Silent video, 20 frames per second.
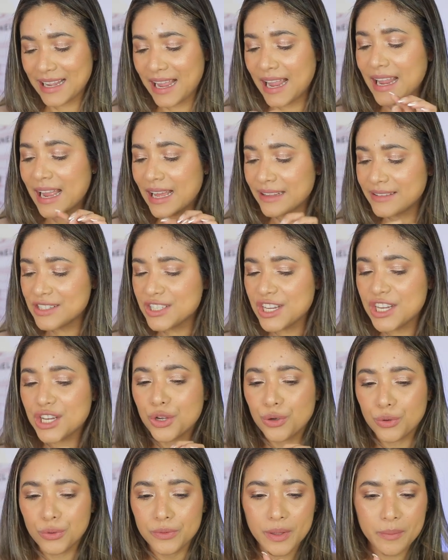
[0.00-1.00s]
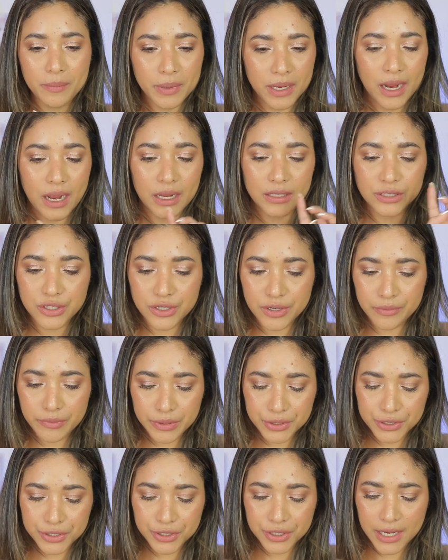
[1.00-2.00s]
I had the shade golden, but I actually
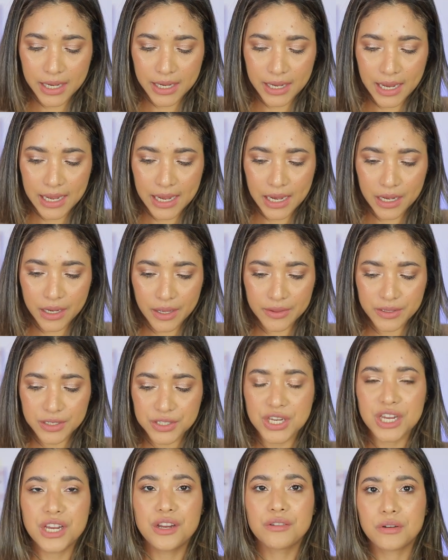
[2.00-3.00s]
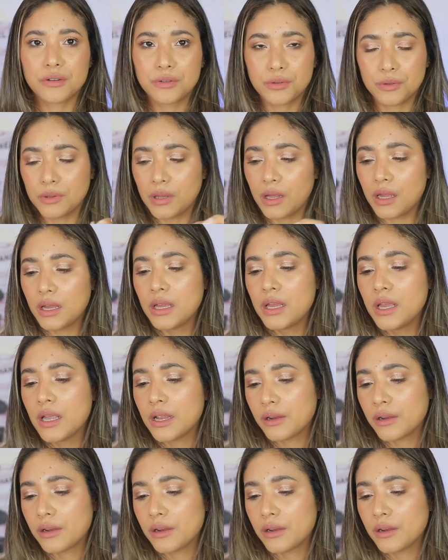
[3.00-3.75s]
returned it and I got the shade granola.